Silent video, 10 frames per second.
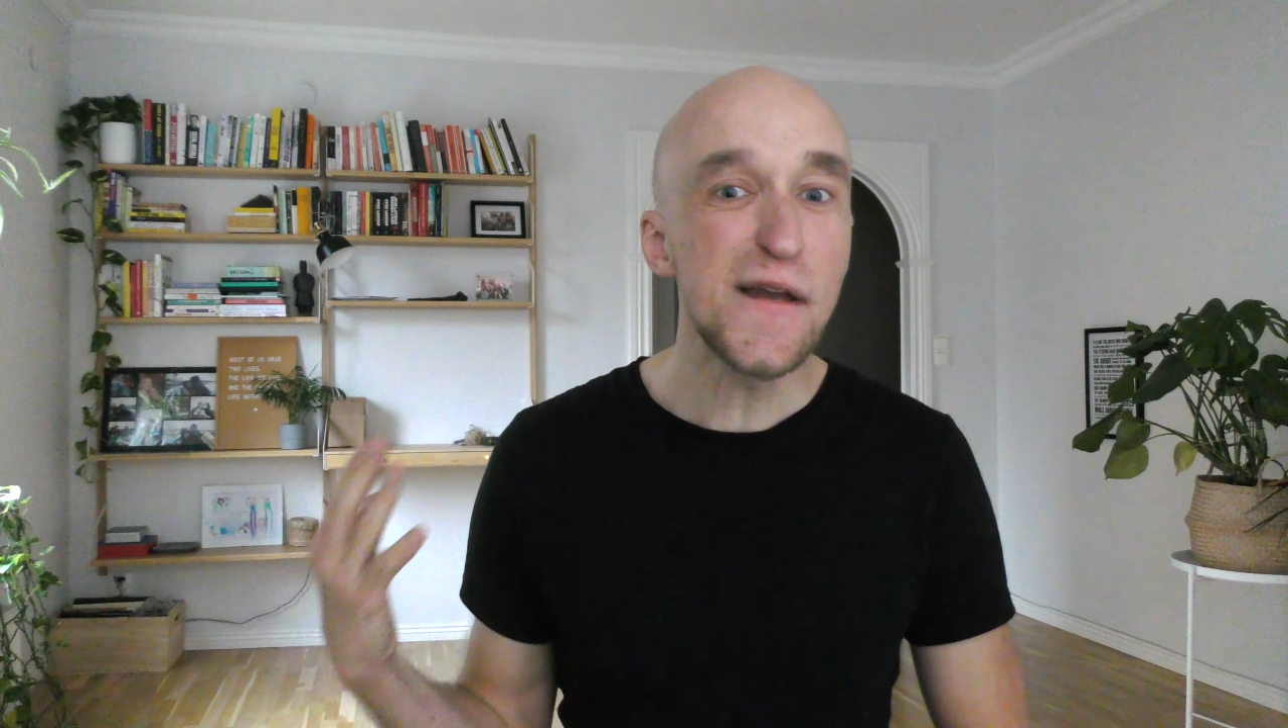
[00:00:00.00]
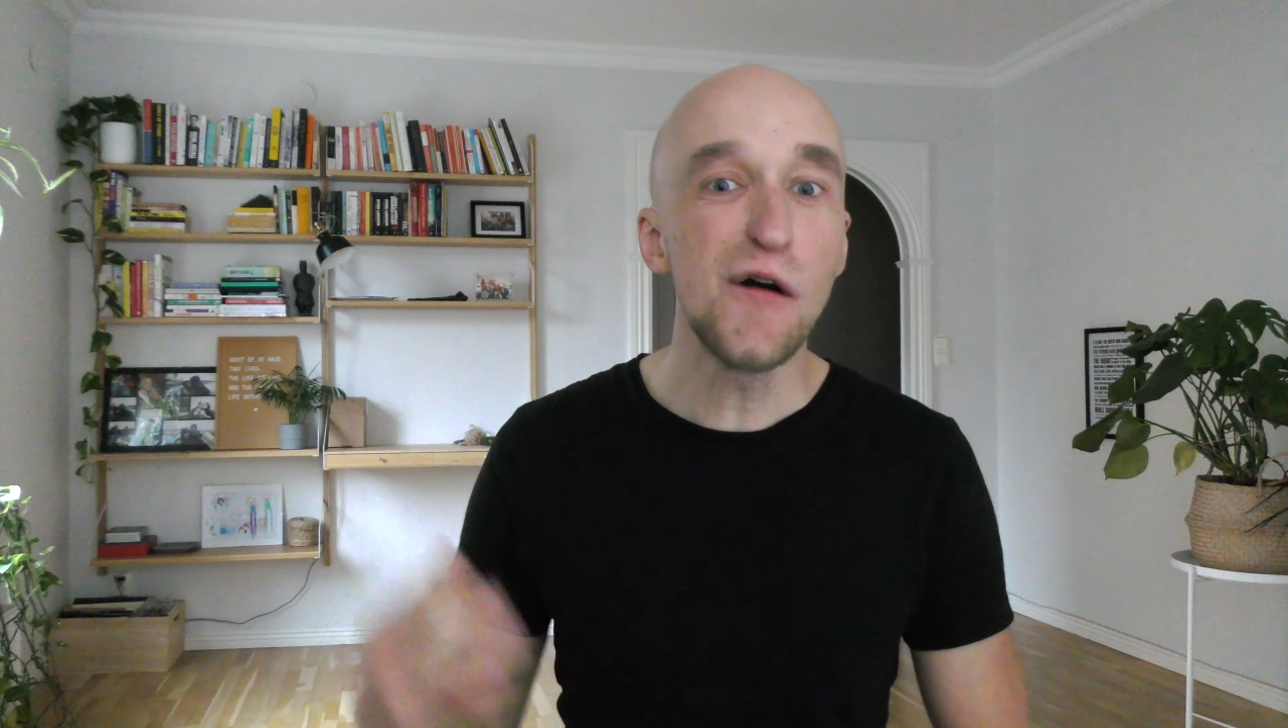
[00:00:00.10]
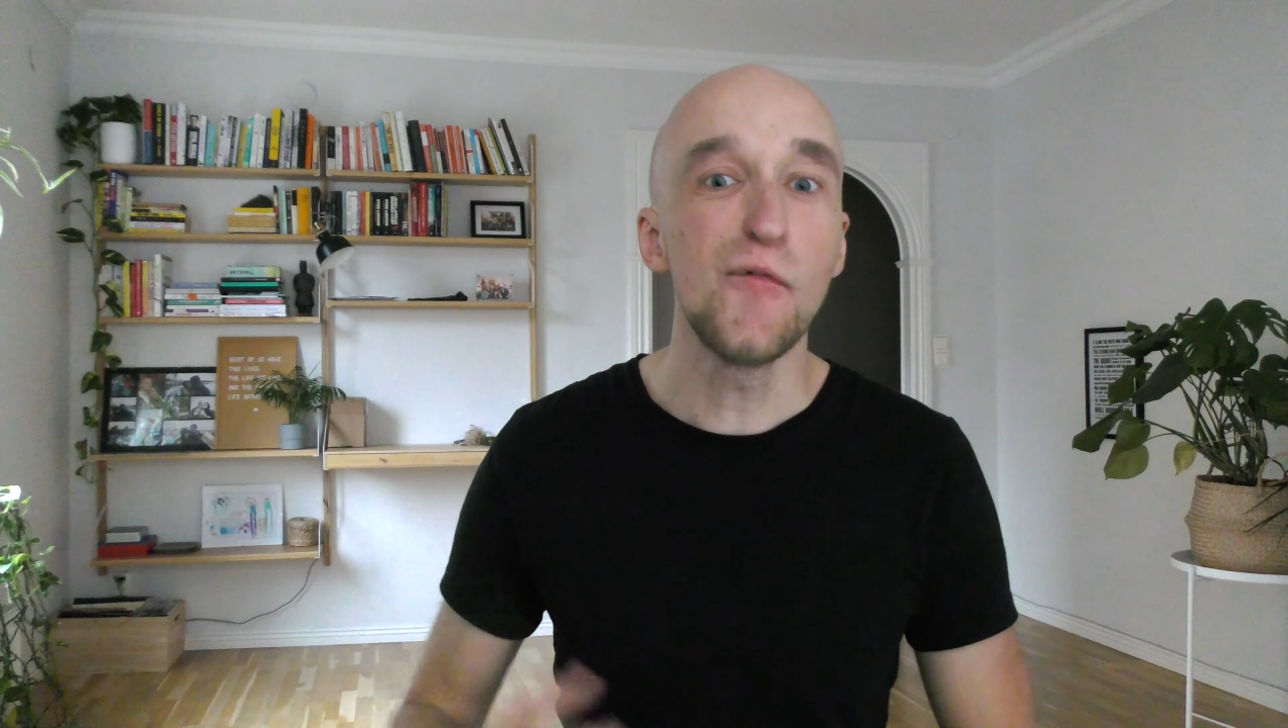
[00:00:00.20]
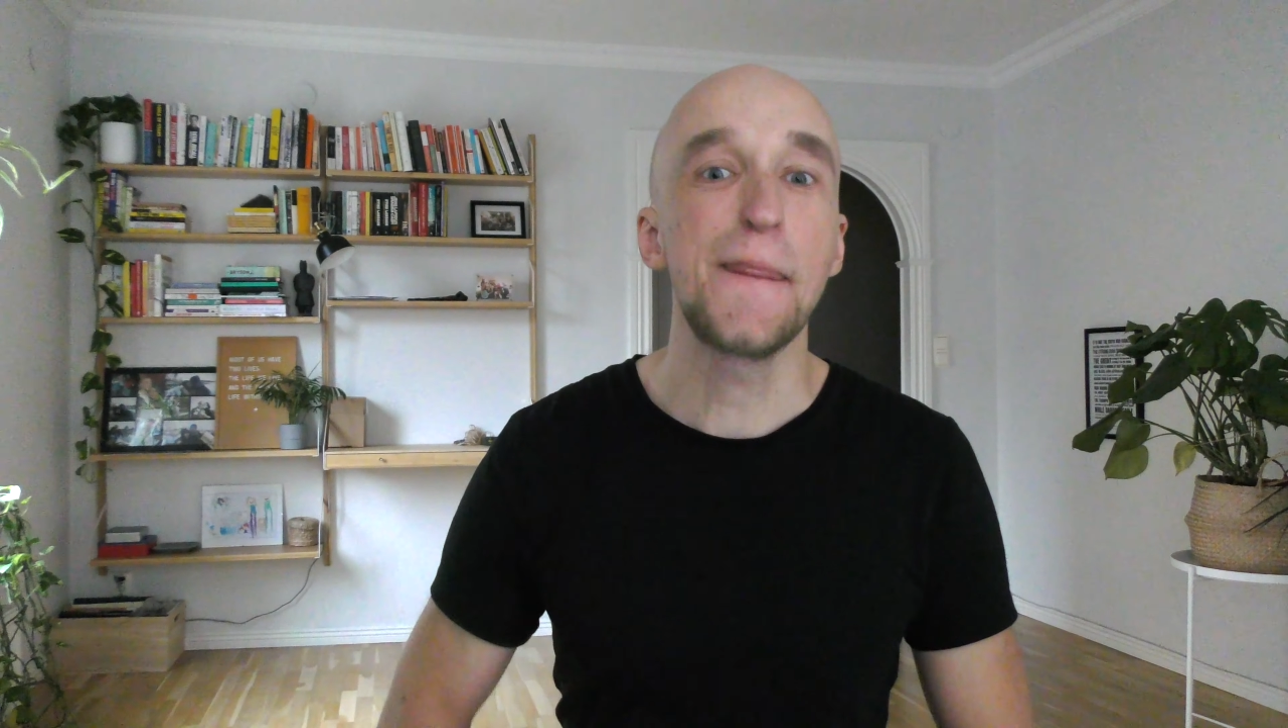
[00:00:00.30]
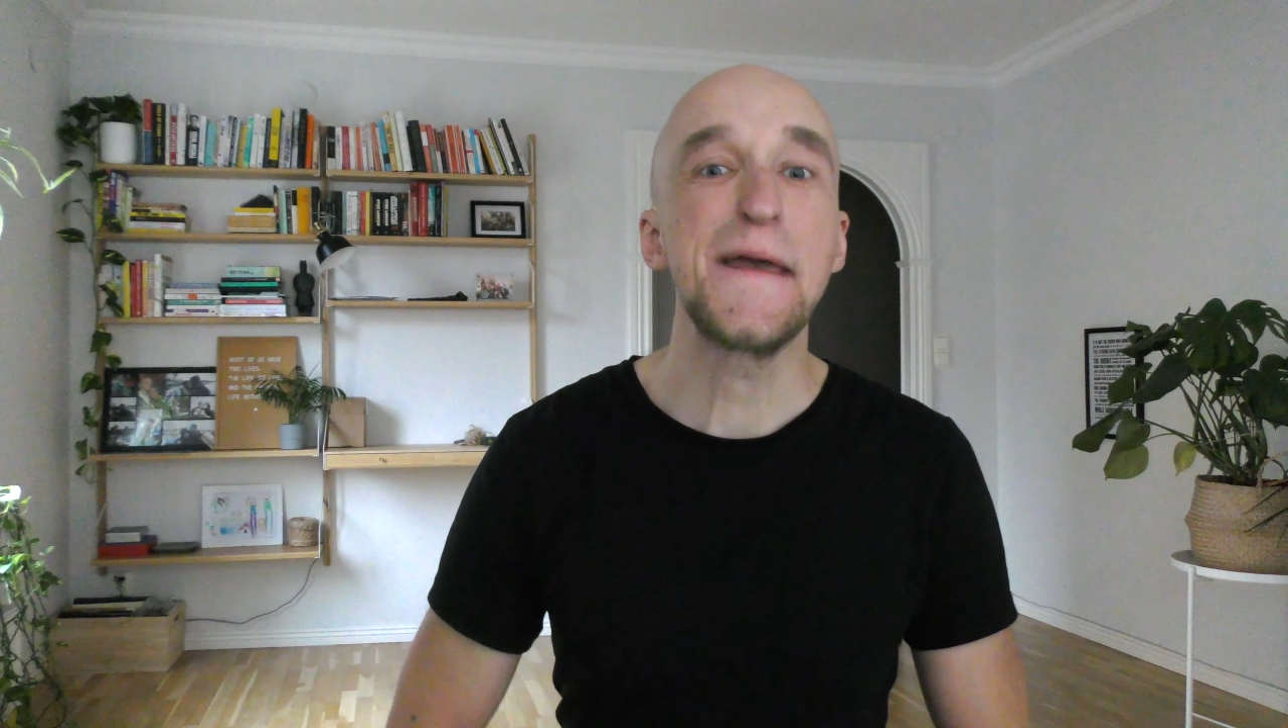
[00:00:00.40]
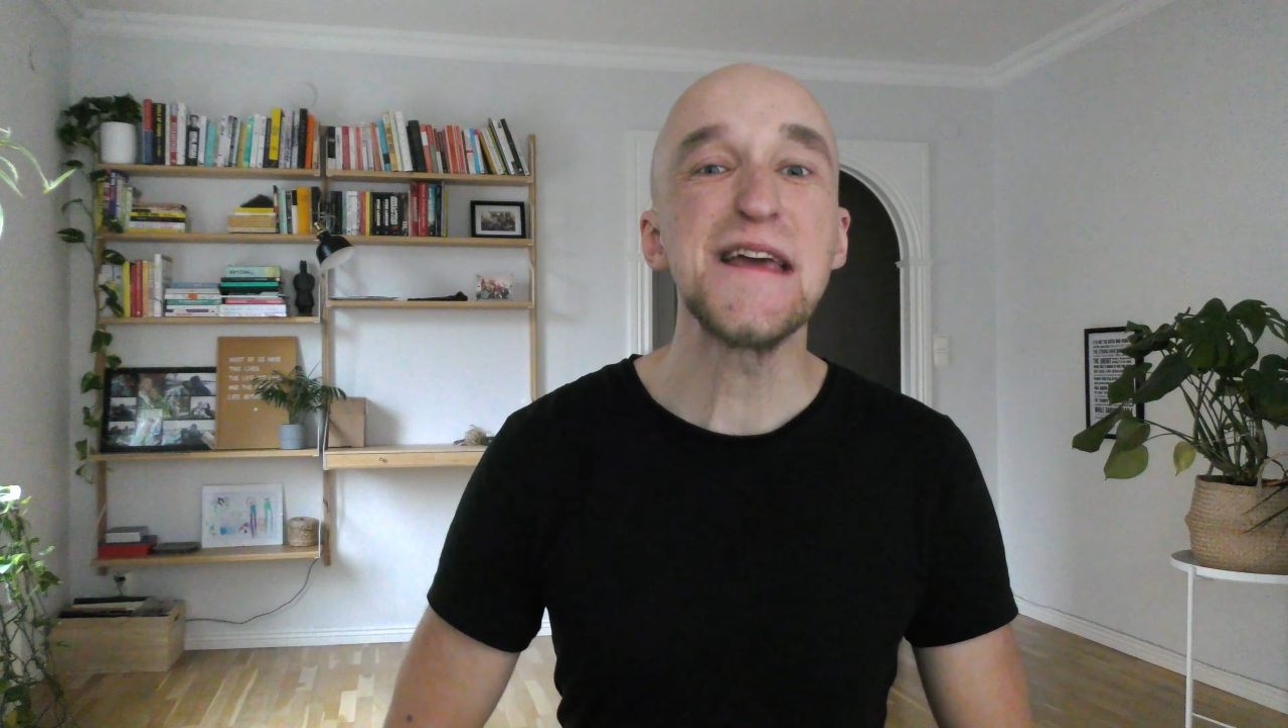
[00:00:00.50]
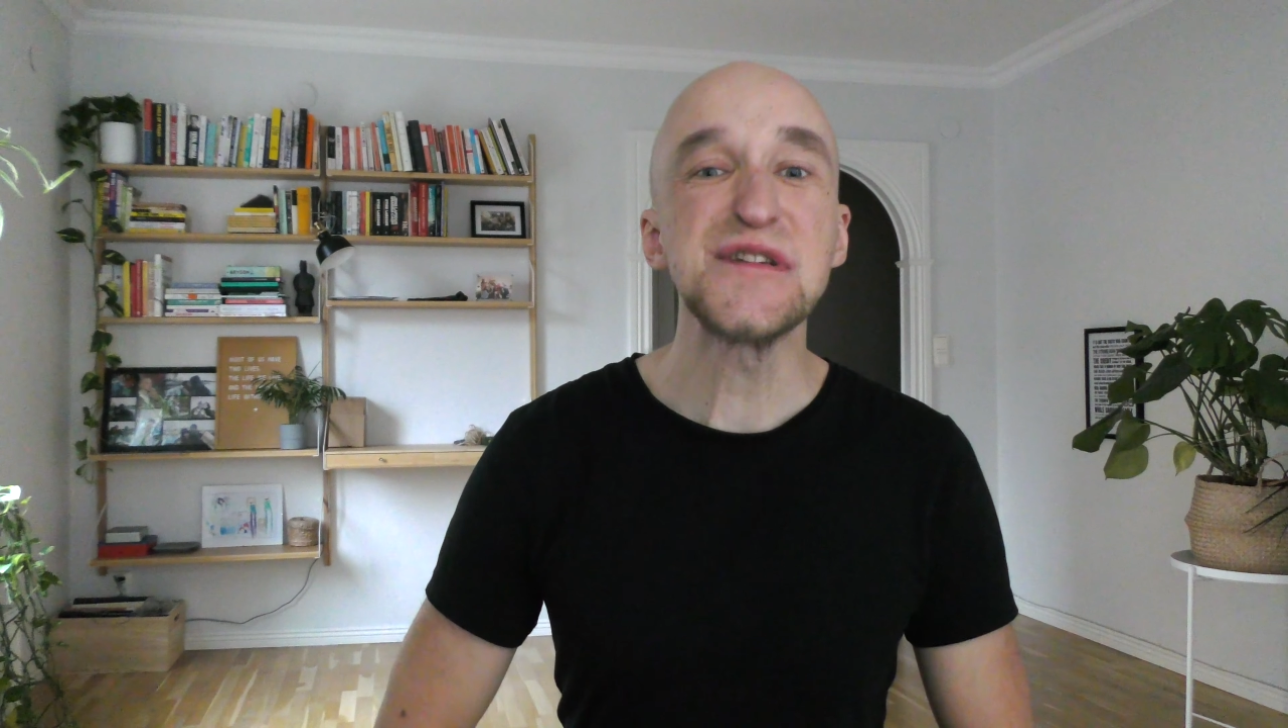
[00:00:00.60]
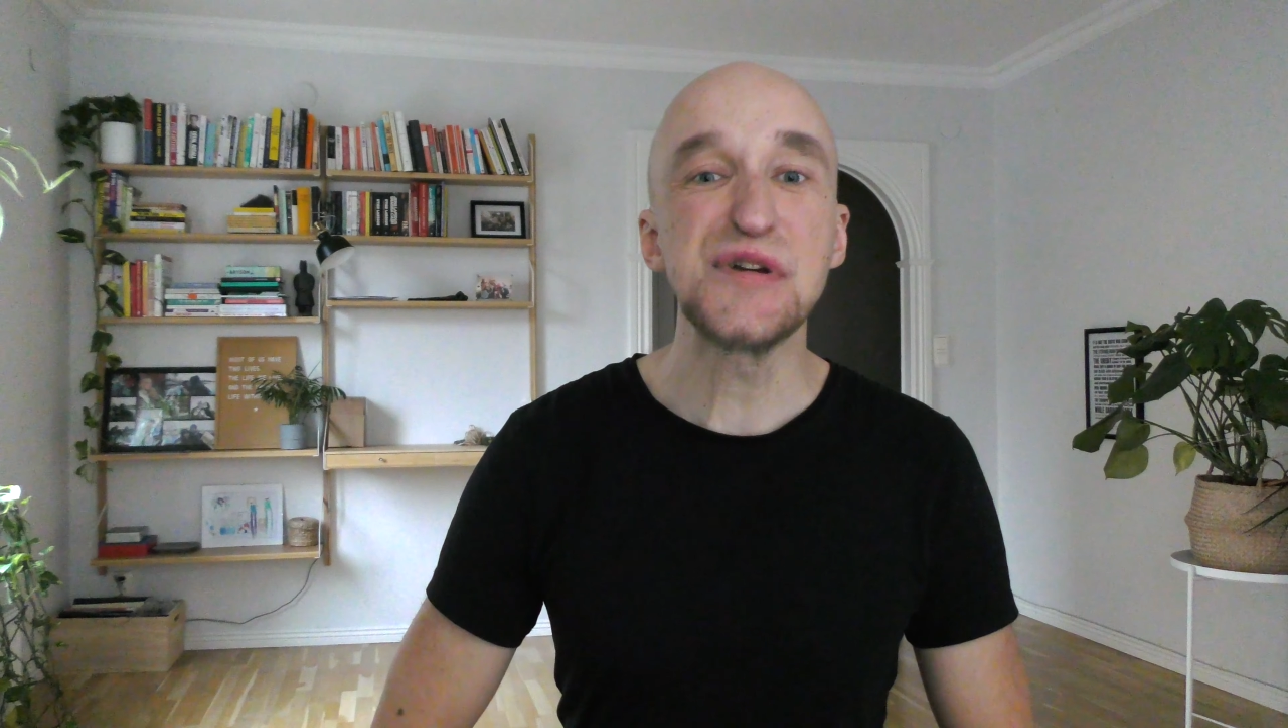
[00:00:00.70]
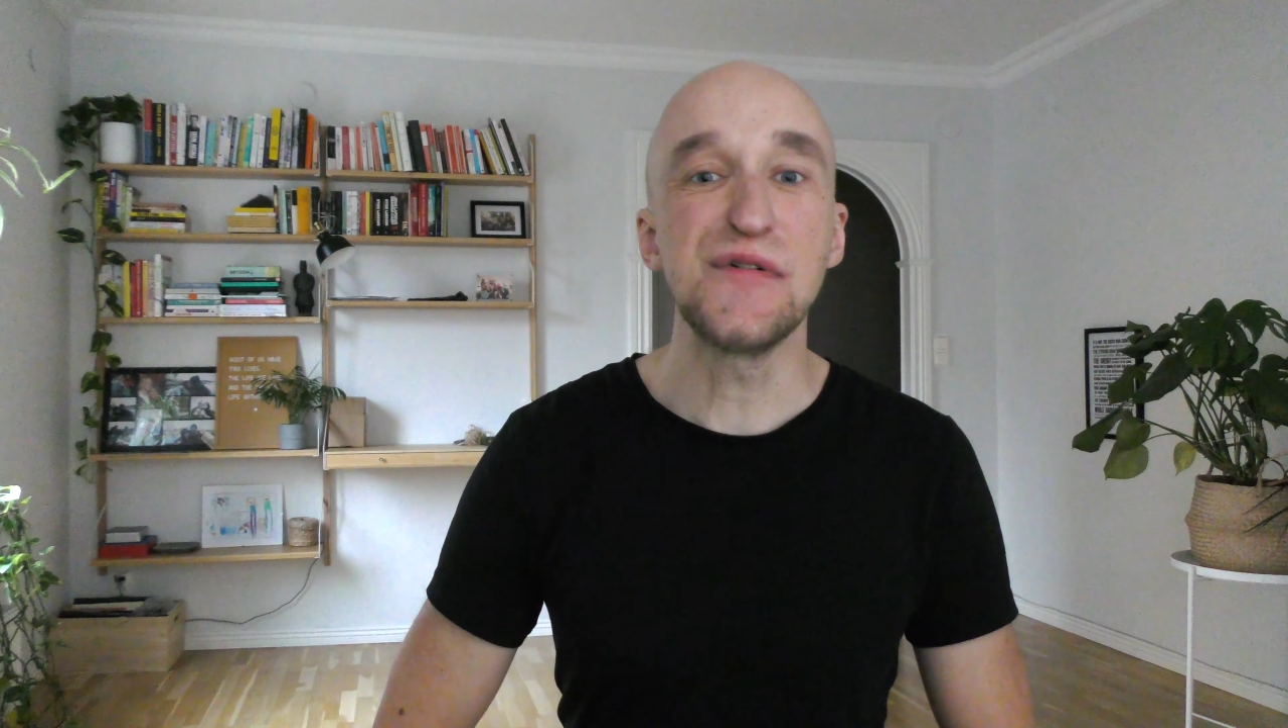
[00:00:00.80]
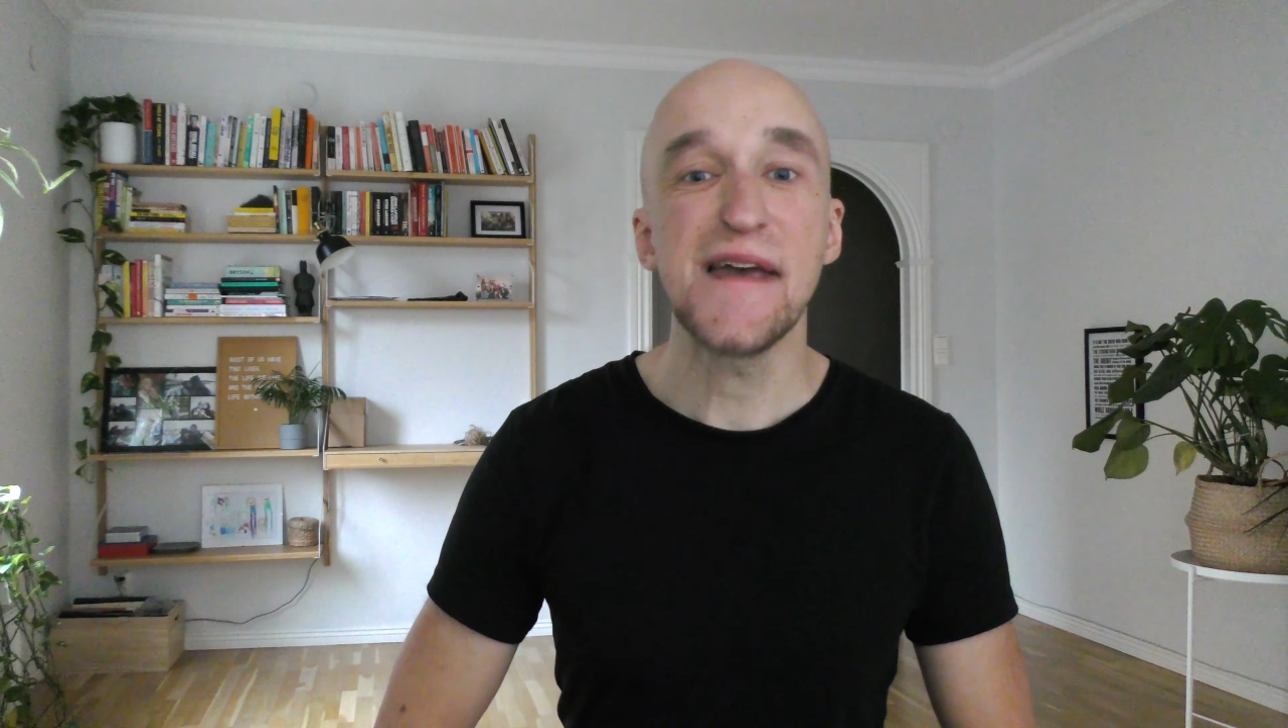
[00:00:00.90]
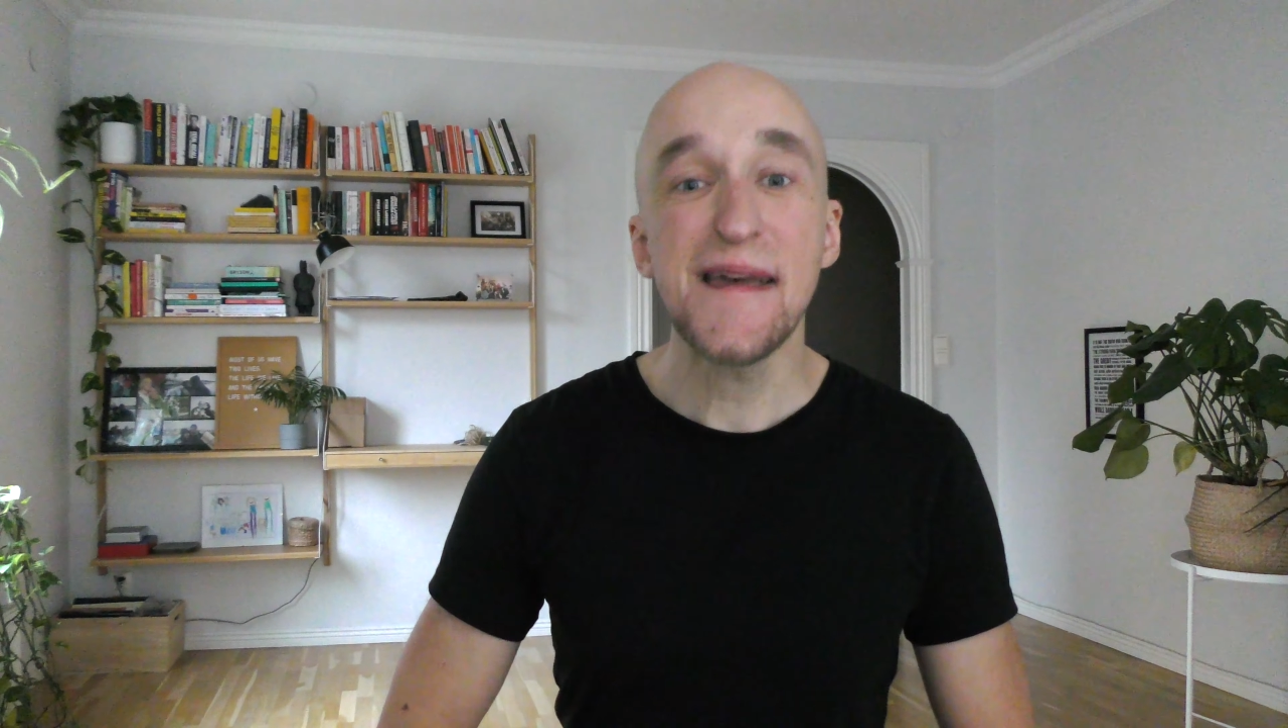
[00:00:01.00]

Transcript: we know what the issue